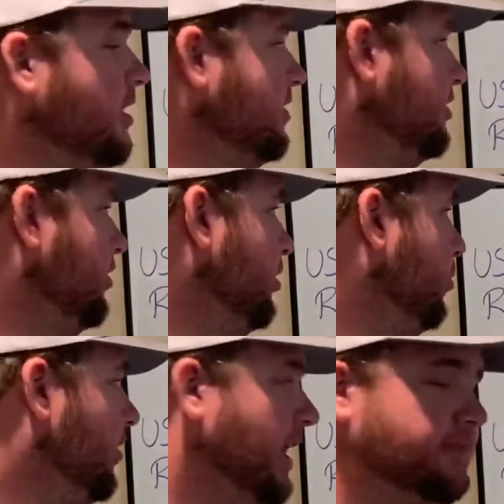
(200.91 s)
So you
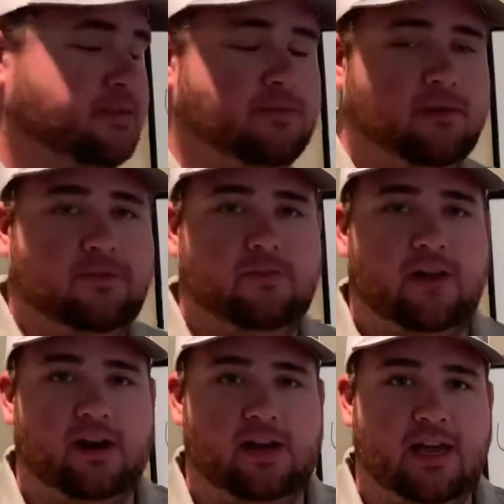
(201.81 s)
will have some different
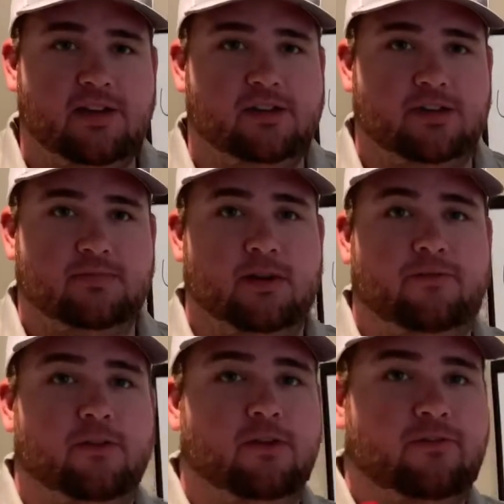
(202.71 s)
variations, but if
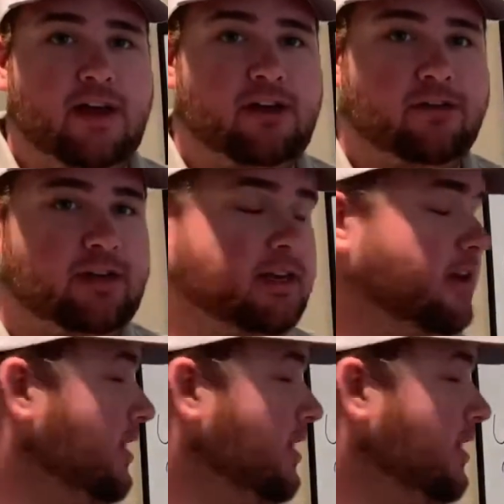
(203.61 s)
you're a veteran,